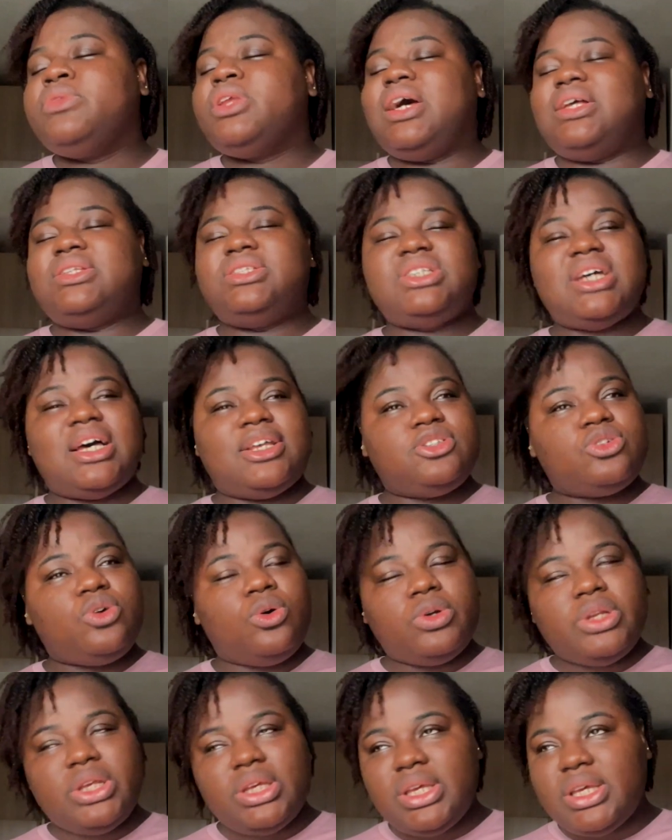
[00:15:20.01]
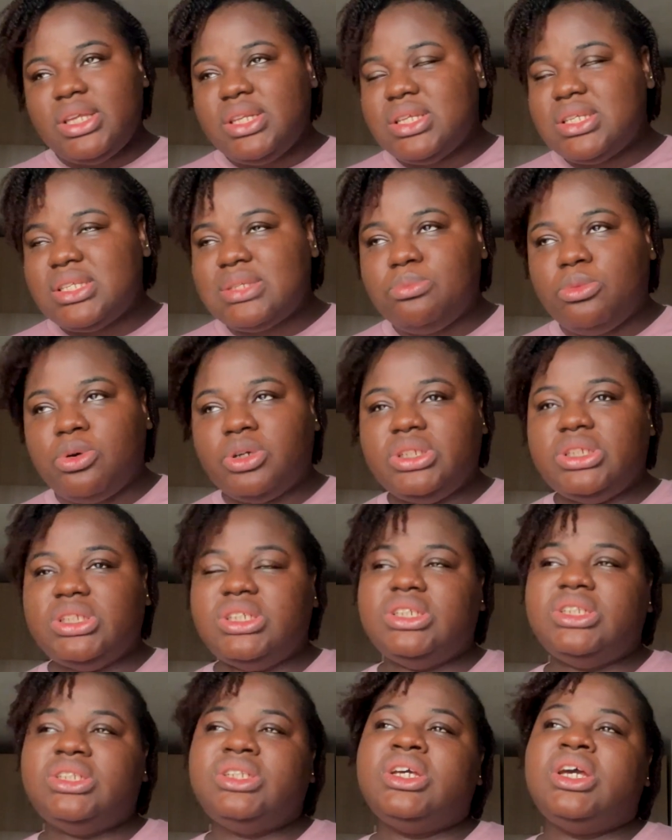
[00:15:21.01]
Her teacher has called again this
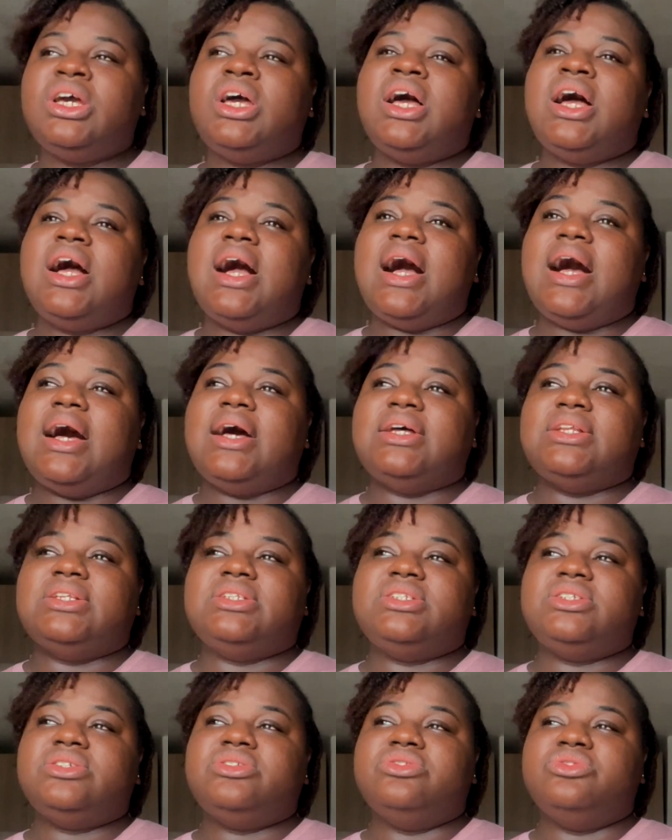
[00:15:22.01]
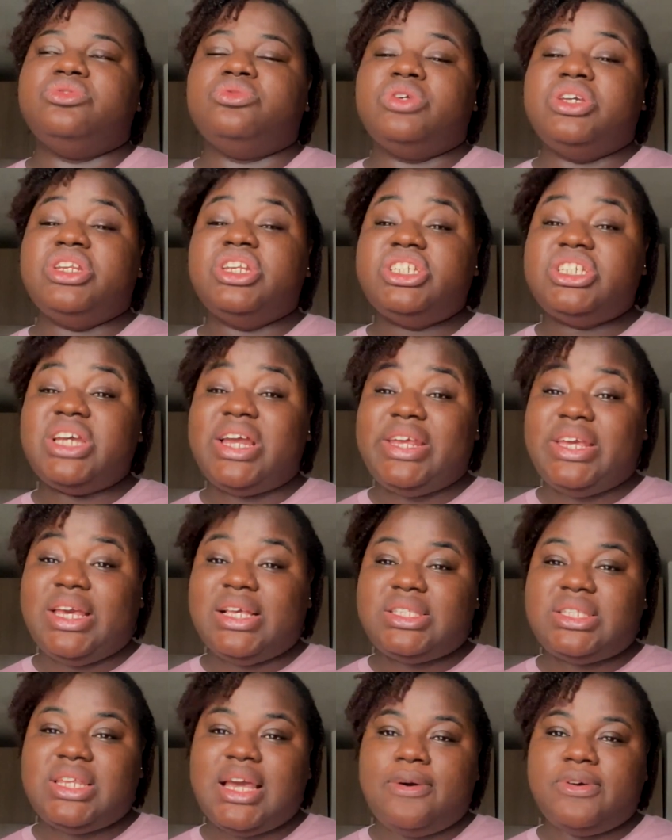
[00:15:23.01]
morning. And initially
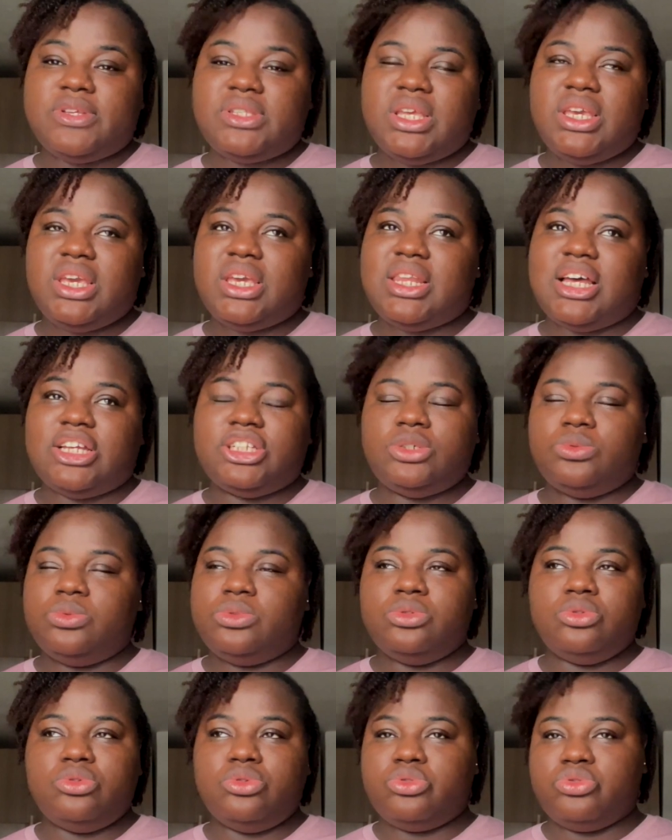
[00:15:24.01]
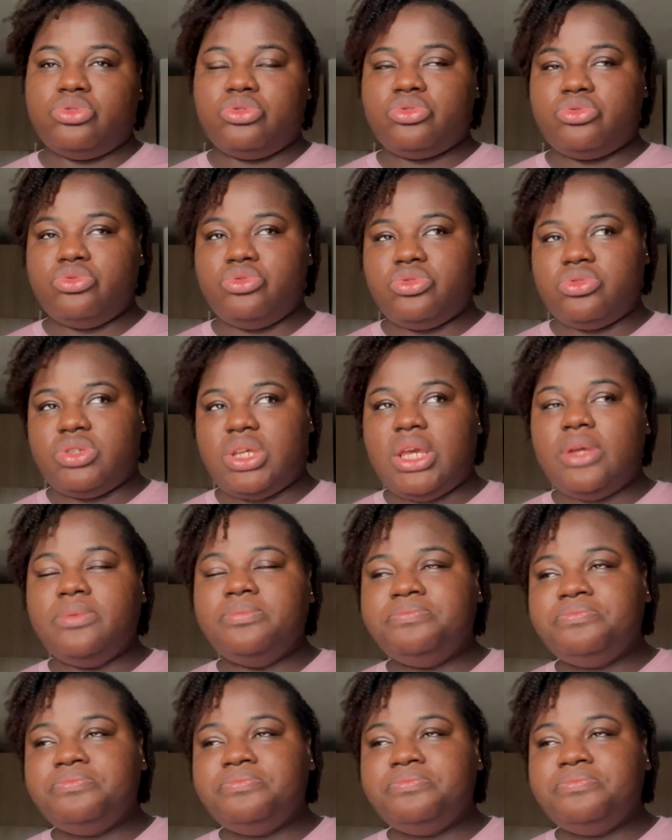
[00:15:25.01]
yesterday I was thinking that she wouldn't go to school today.